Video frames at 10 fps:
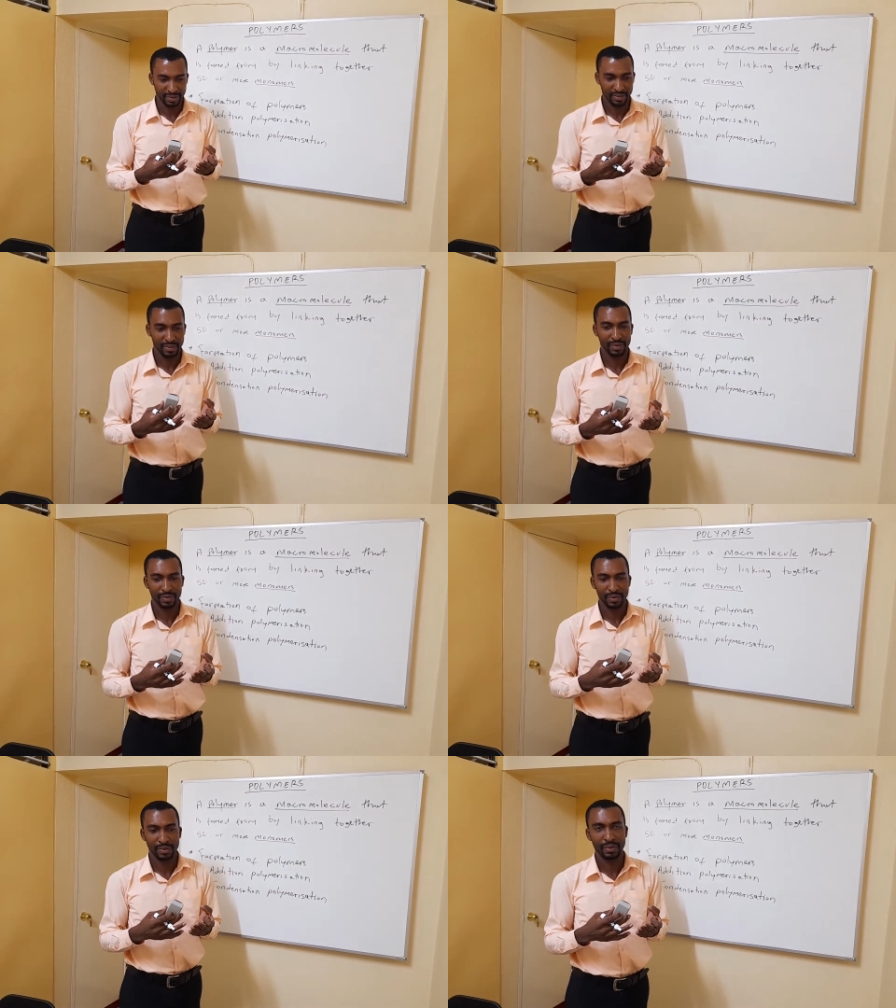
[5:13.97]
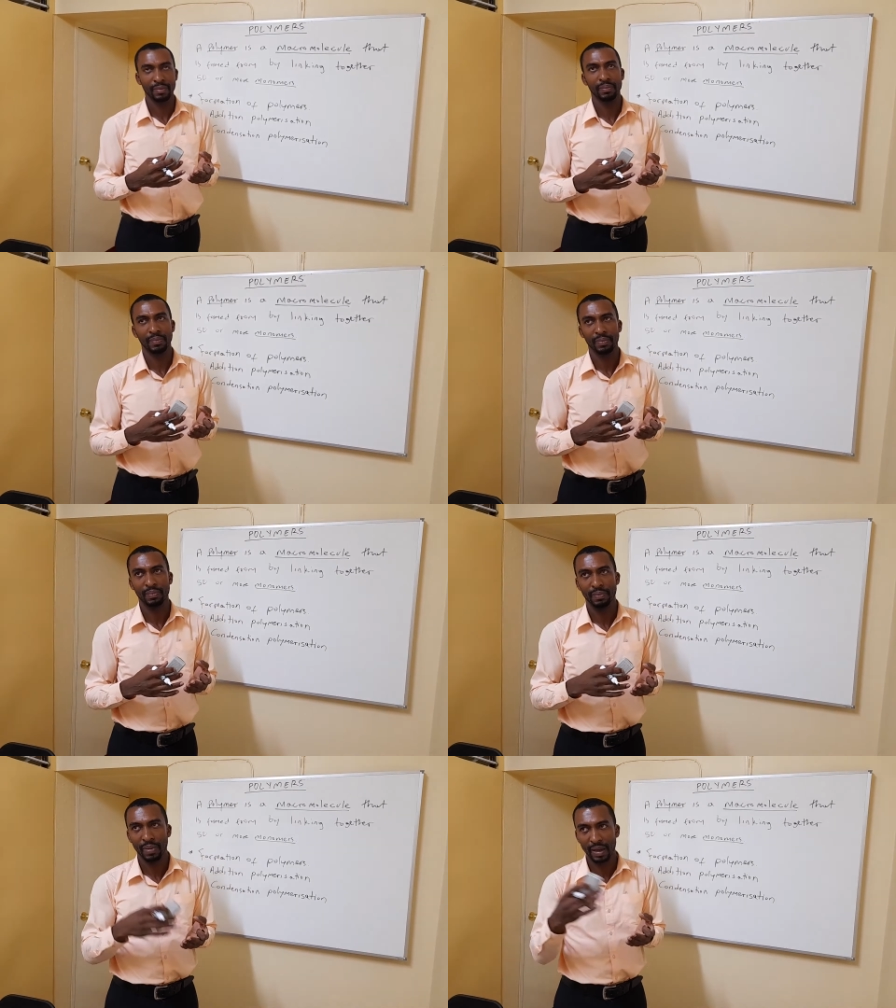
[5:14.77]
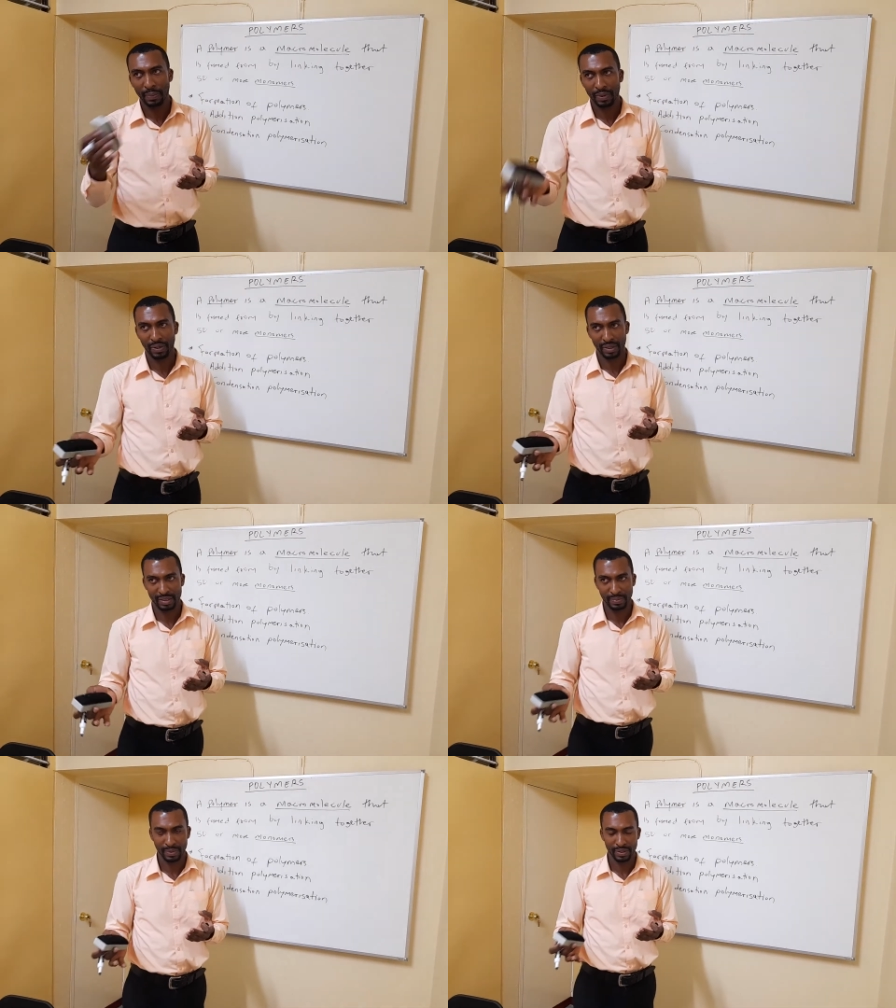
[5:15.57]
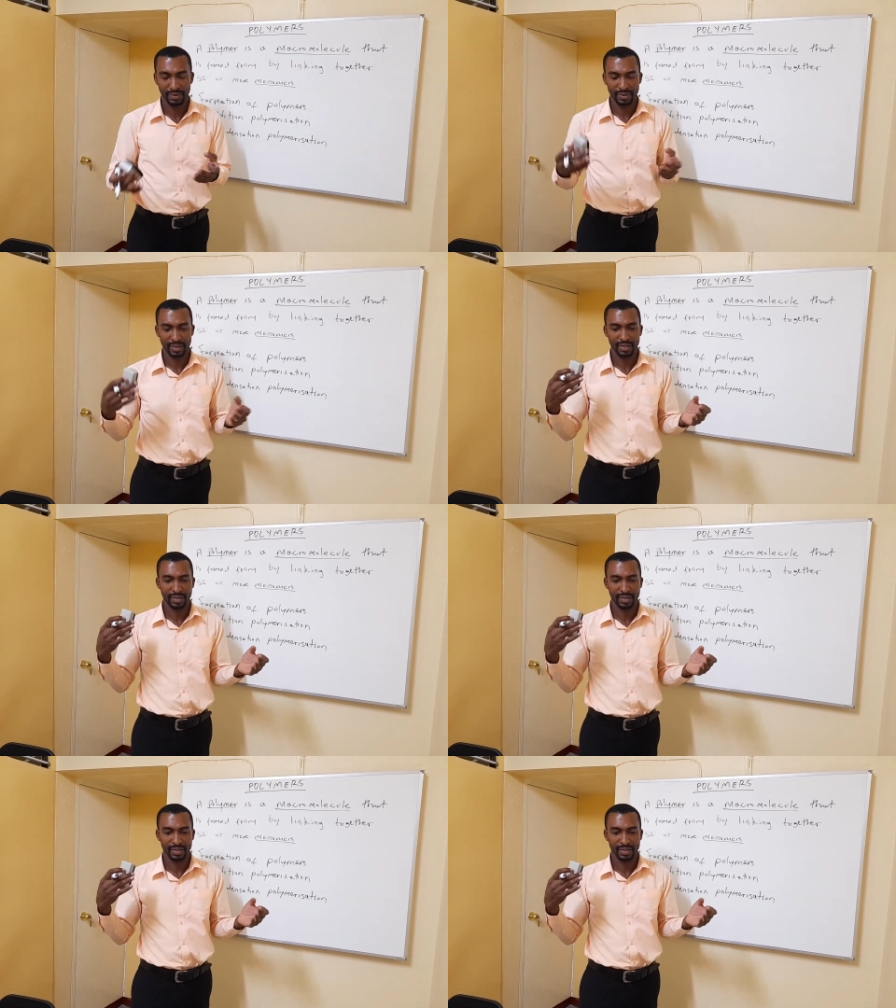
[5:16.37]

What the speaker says: So no byproduct is produced. So